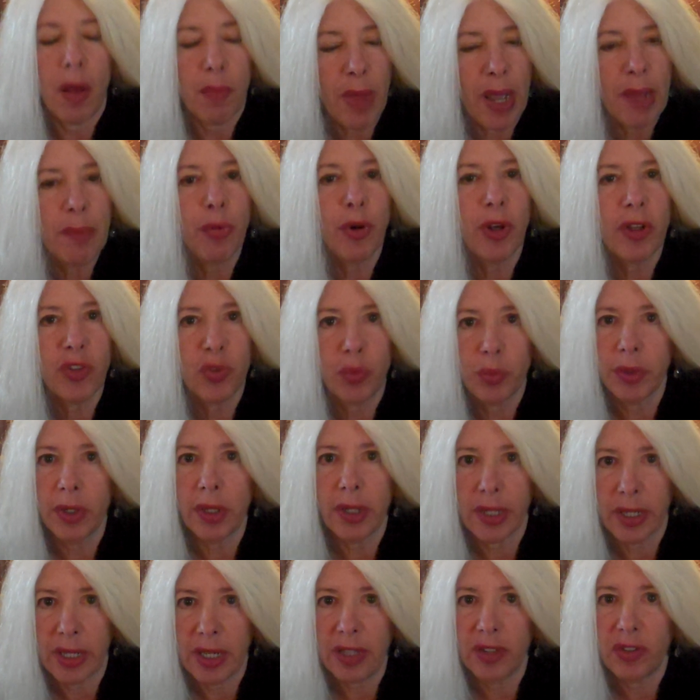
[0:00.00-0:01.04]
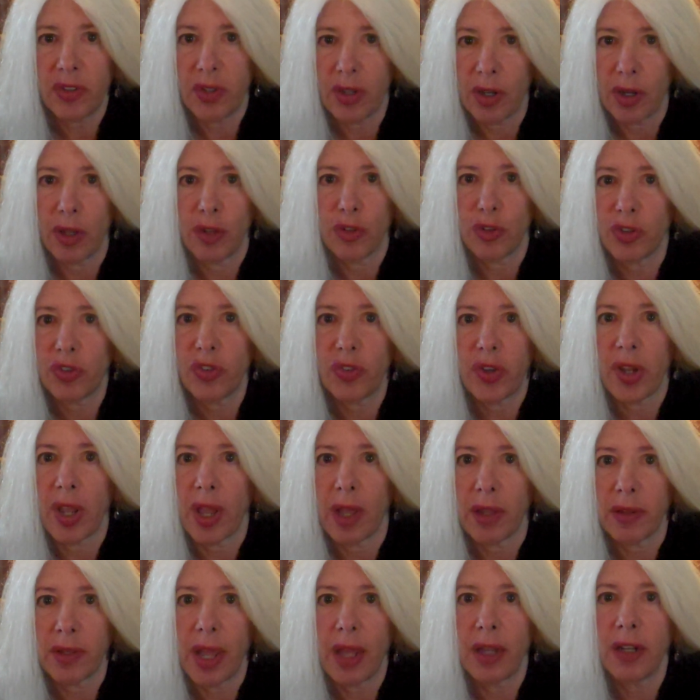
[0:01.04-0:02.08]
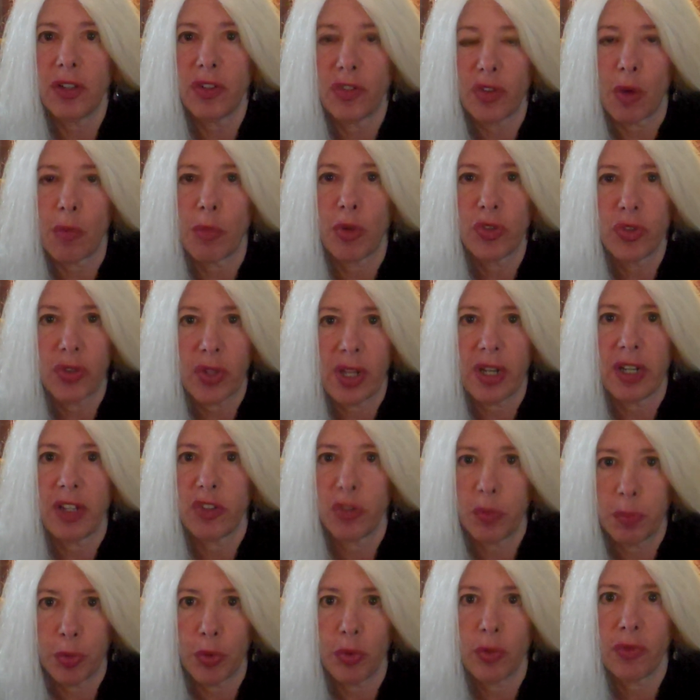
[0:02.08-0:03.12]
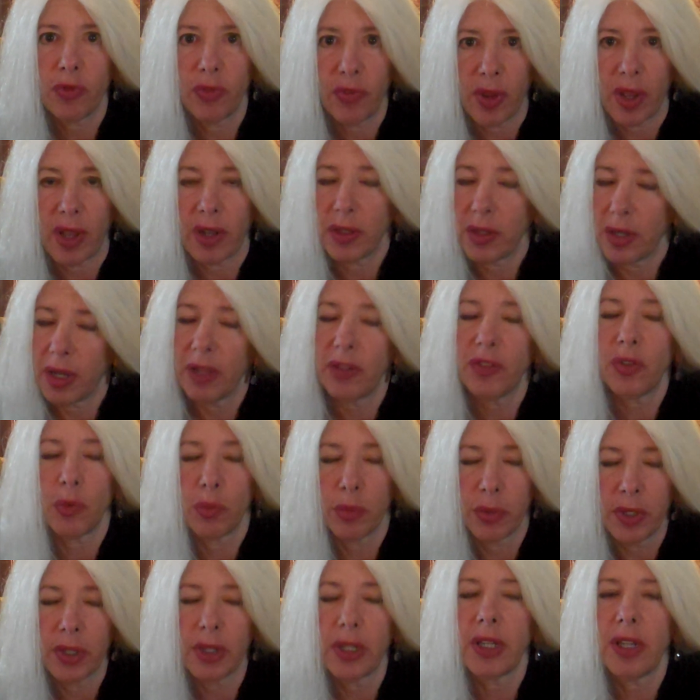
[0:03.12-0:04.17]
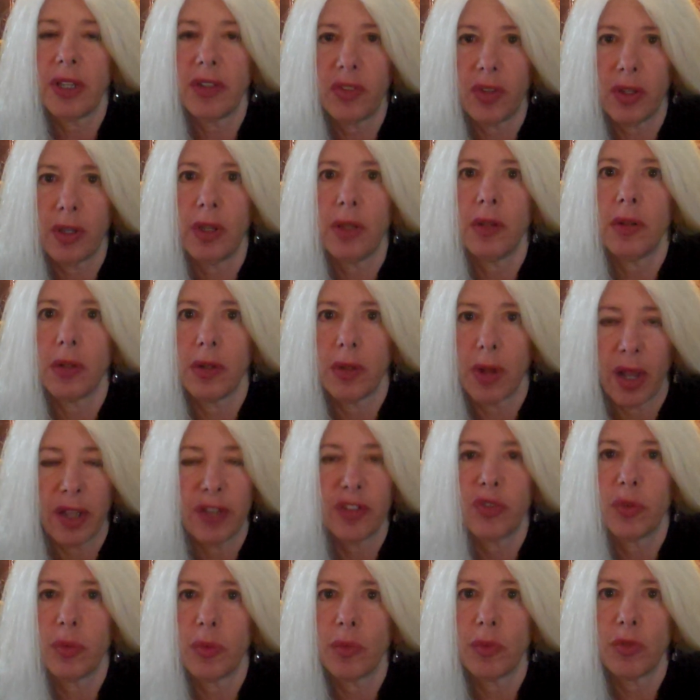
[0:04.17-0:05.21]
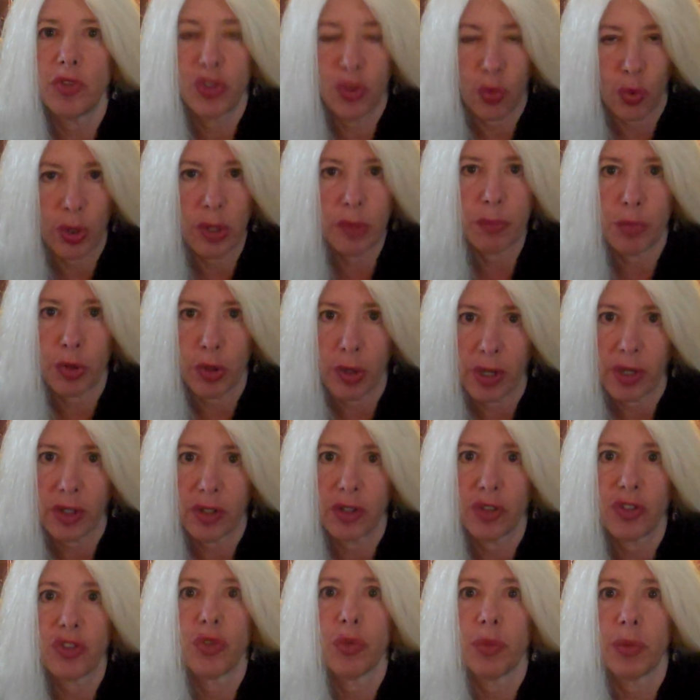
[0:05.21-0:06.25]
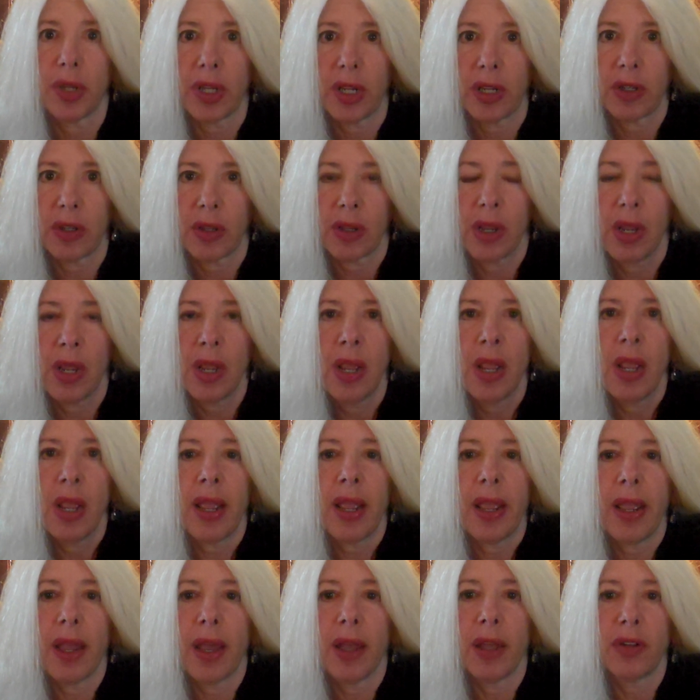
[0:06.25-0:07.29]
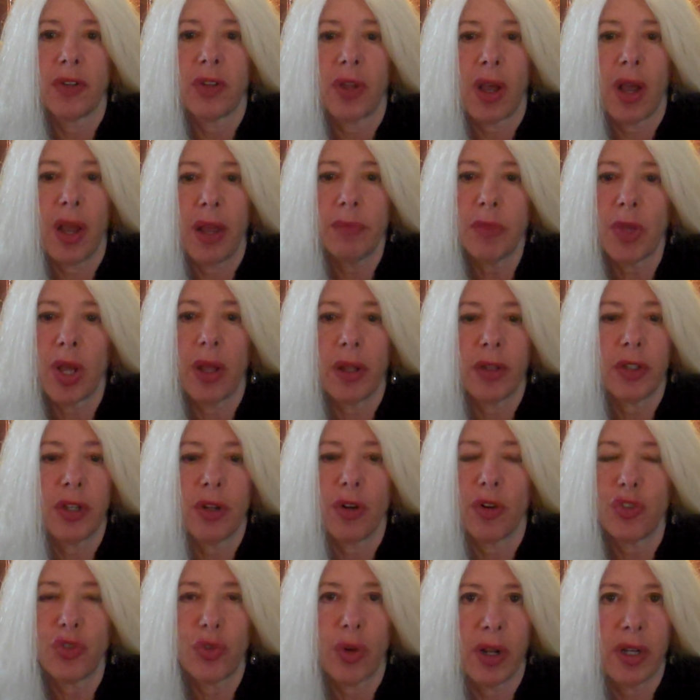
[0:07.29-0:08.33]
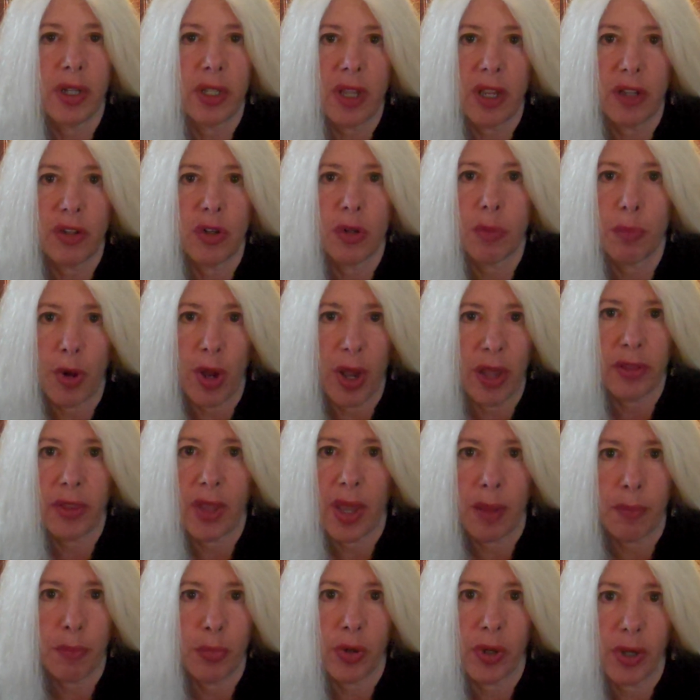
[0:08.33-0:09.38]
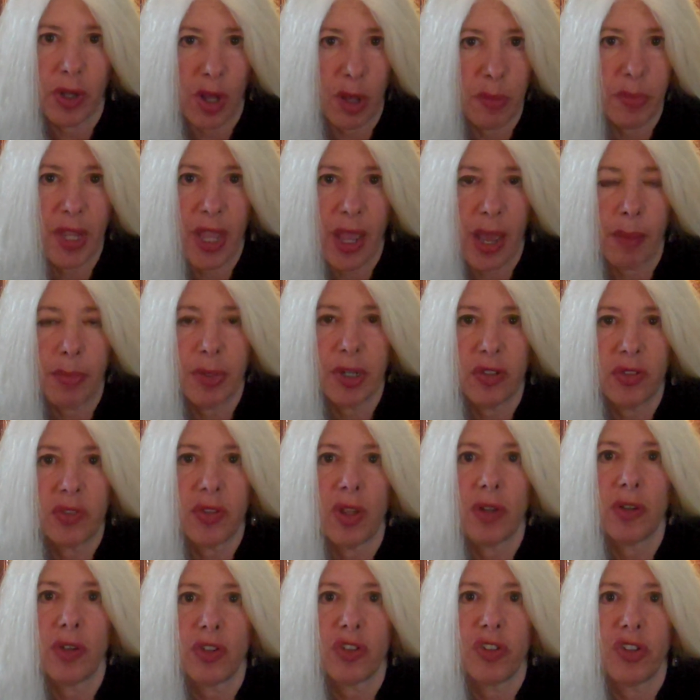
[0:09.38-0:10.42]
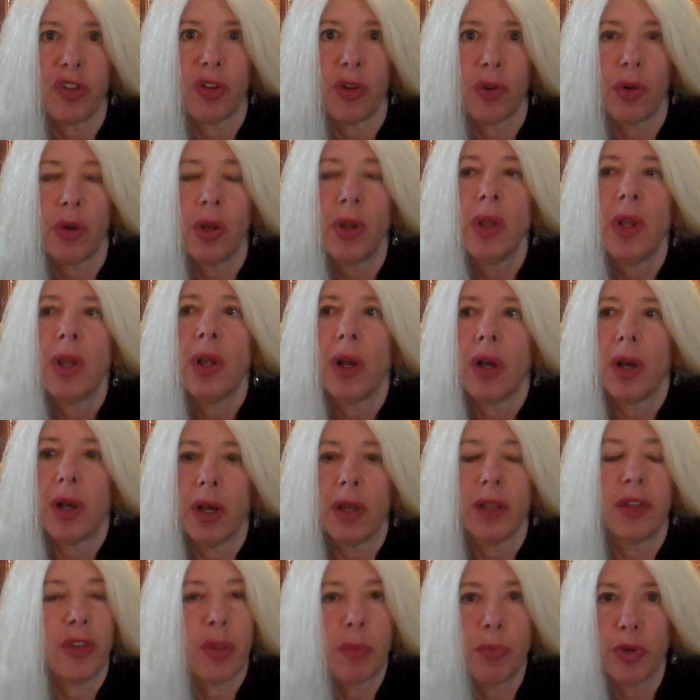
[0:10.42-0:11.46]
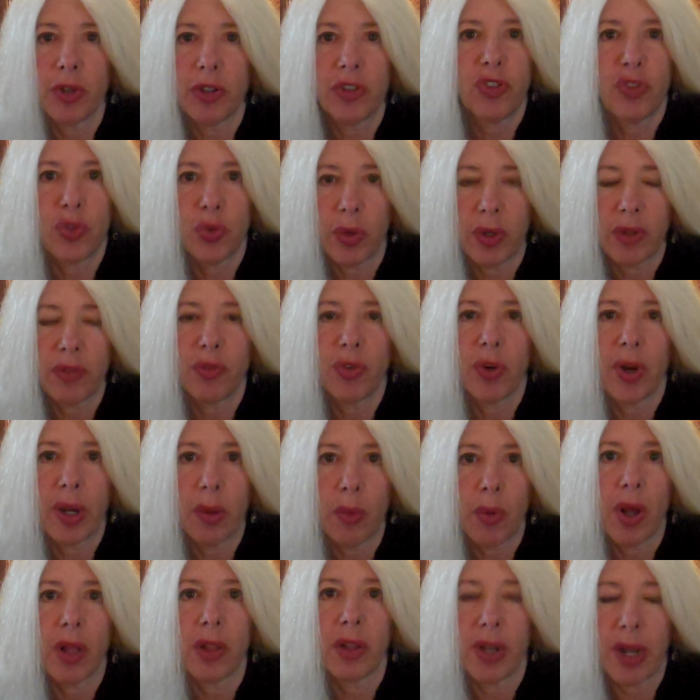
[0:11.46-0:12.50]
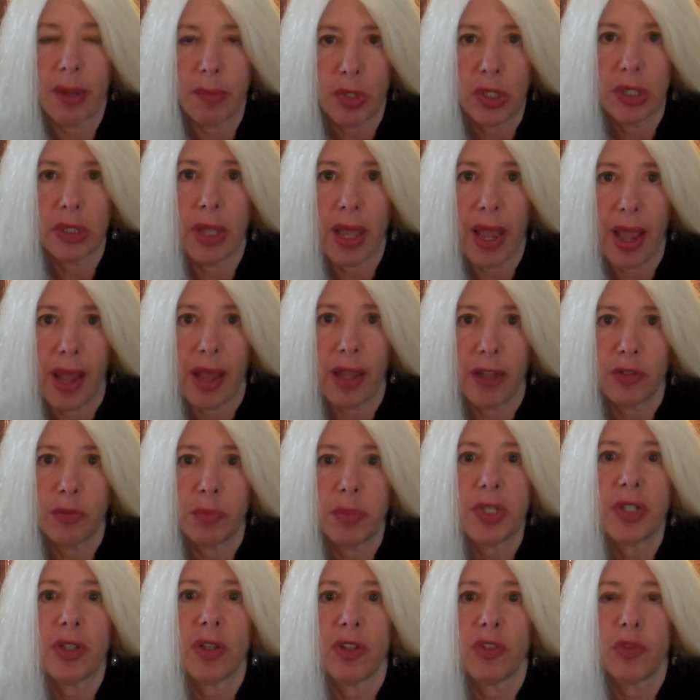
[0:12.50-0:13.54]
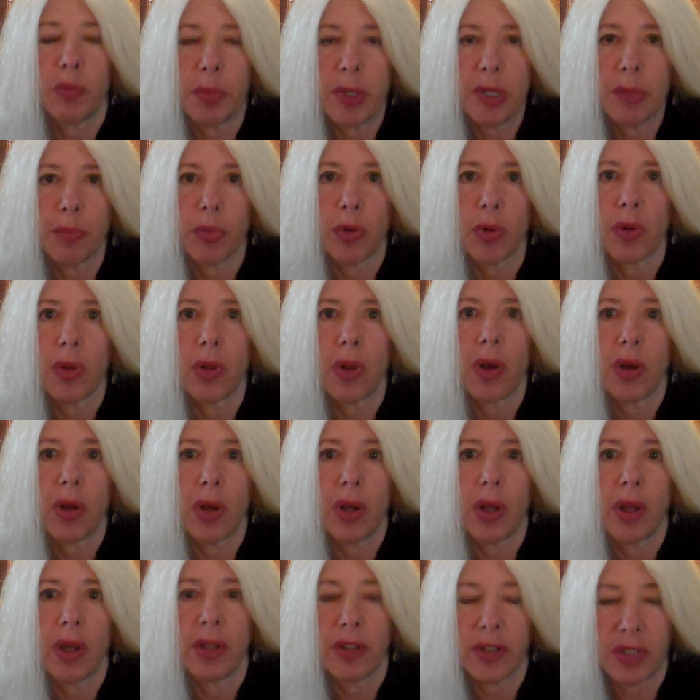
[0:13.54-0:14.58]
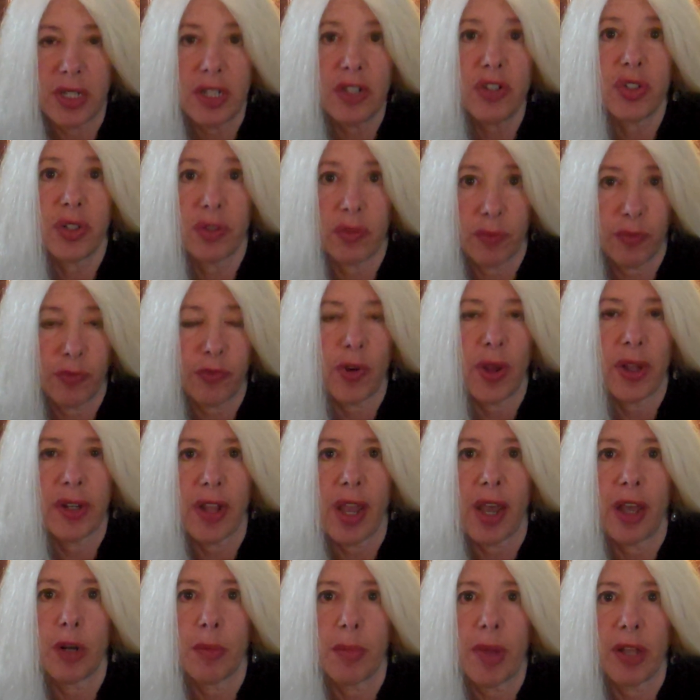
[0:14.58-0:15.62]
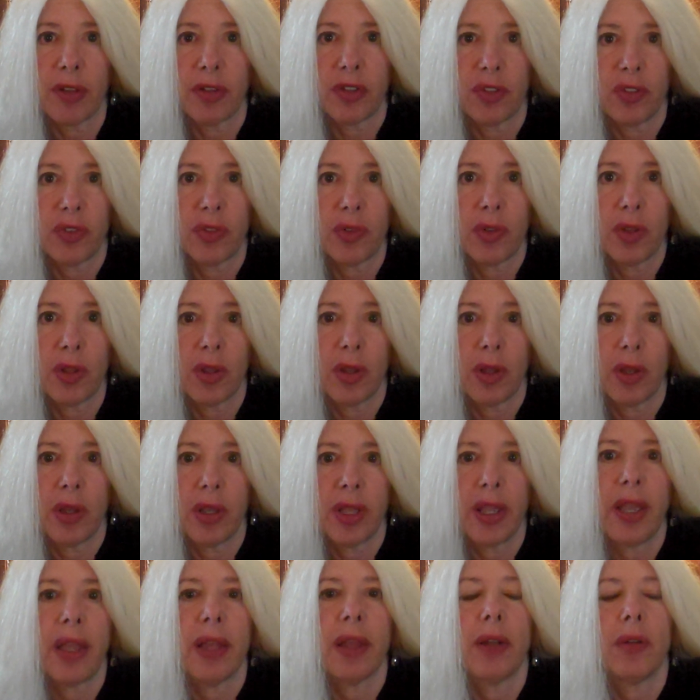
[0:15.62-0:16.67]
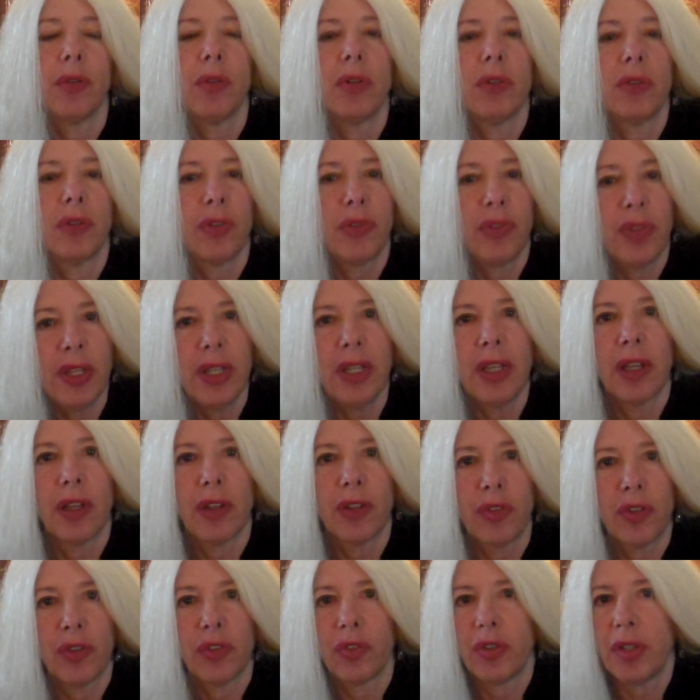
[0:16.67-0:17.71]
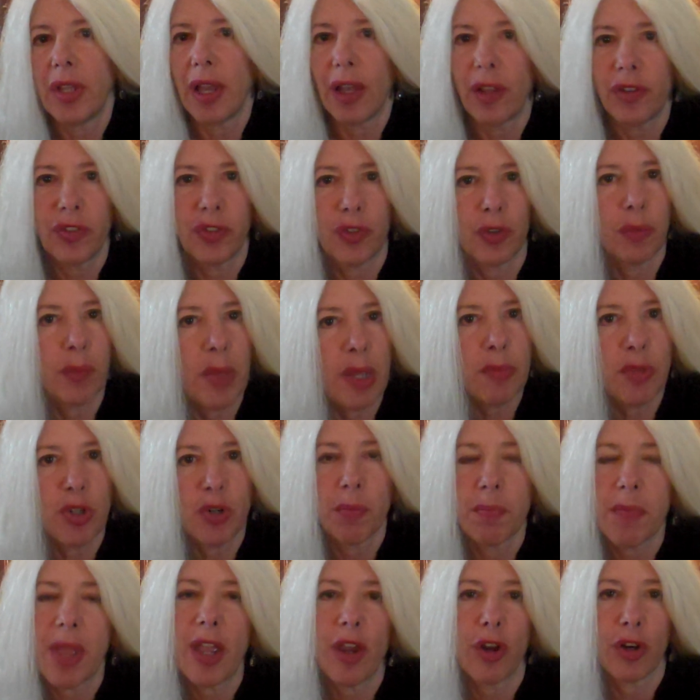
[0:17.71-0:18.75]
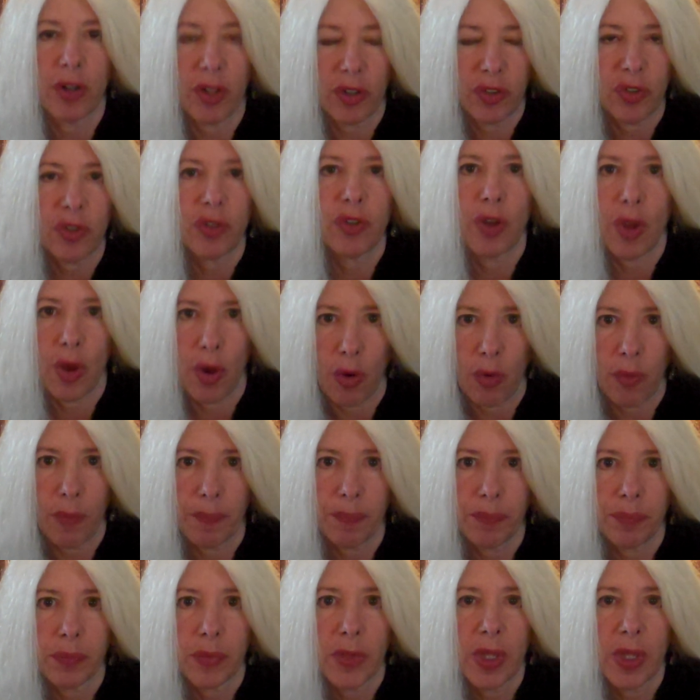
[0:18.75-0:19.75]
My book's really easy to understand. That is almost getting spoon-fed. That's a really easy, nice, short book to read. And I'm not, trying to get you to buy that book. I'll be happy to send it to you. The book's doing very well, and I'm glad, because people need to find out about this. And the thing is yes, maybe your mayor doesn't know.